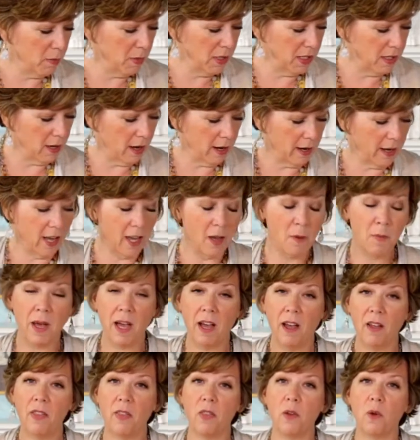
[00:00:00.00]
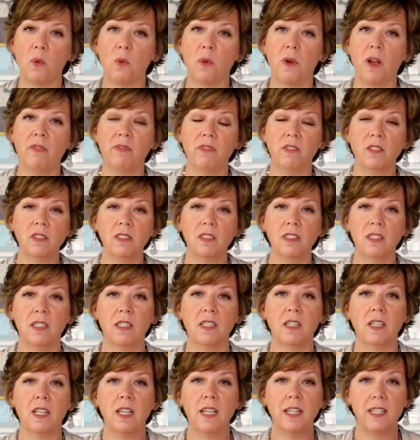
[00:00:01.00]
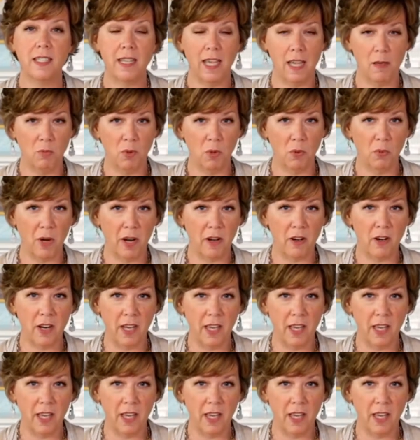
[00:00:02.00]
to be talking about the Ruffled table runner